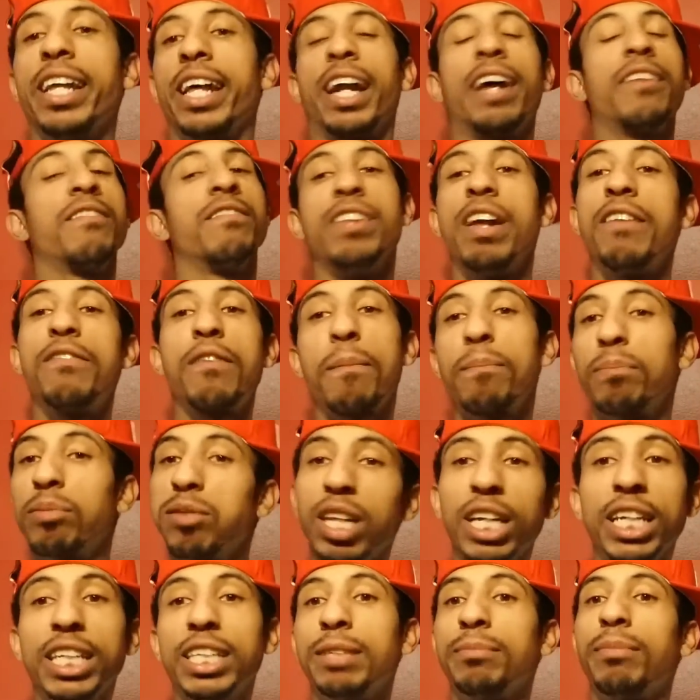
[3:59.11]
that I've never
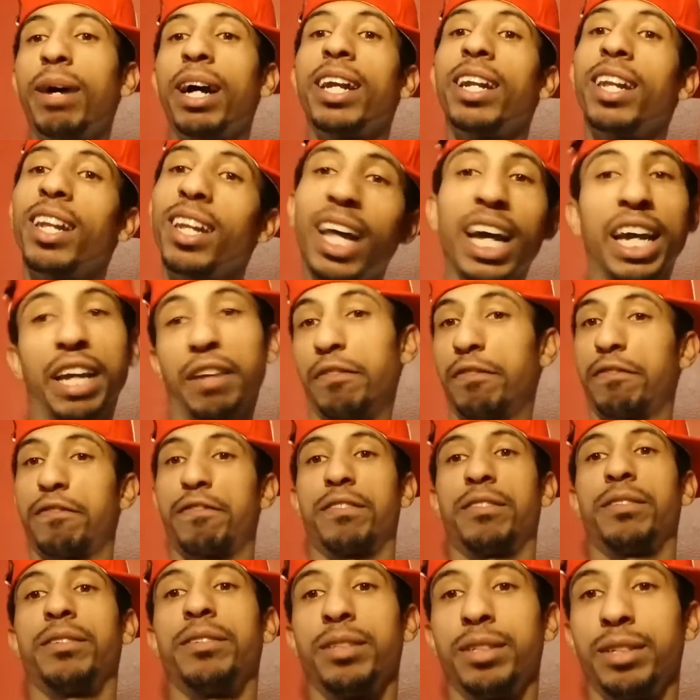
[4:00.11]
played in my
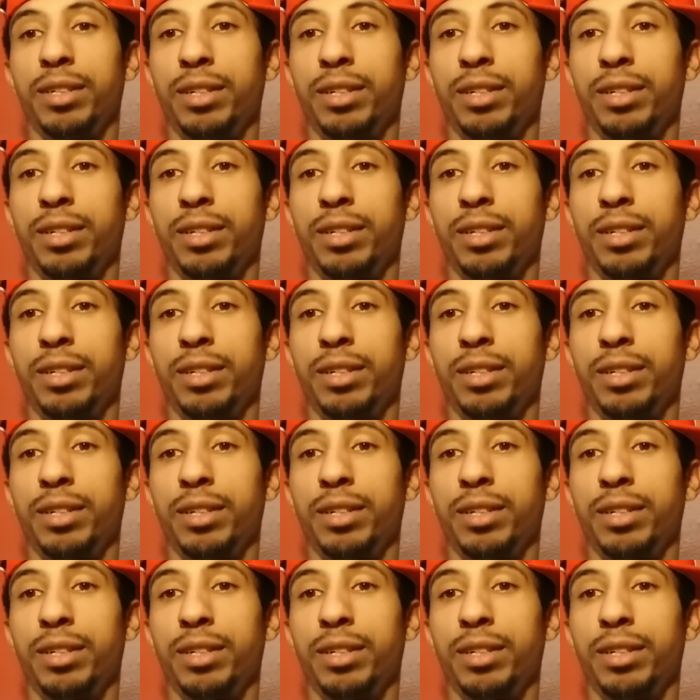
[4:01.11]
life.